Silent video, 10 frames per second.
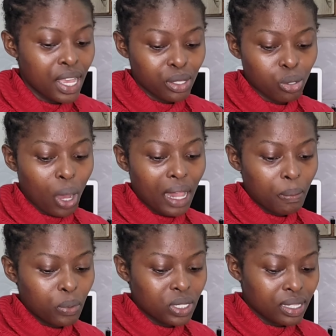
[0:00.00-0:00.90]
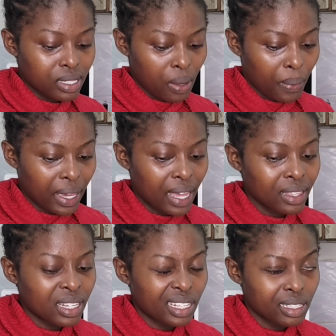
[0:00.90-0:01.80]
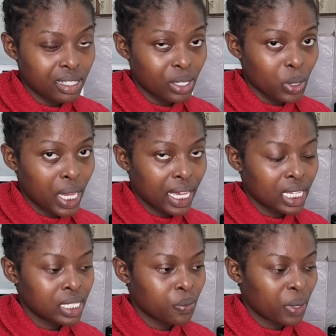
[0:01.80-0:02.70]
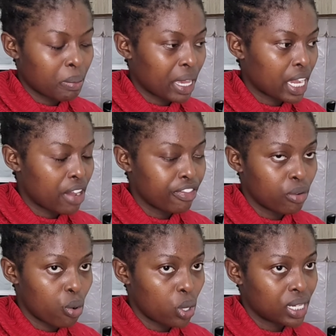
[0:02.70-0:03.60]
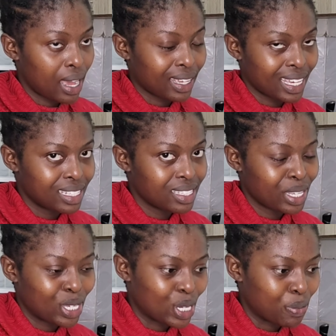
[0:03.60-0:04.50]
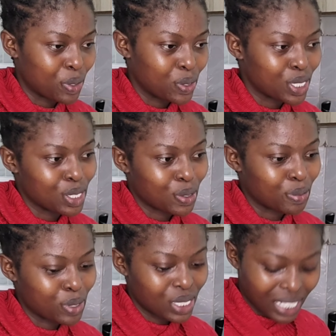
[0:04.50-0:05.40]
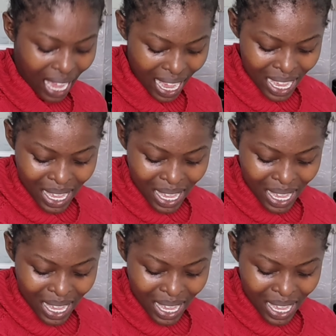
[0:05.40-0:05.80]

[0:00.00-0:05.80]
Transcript: So I'll put this away and then I'll see you guys when my Carrefour order gets here, because it's almost here.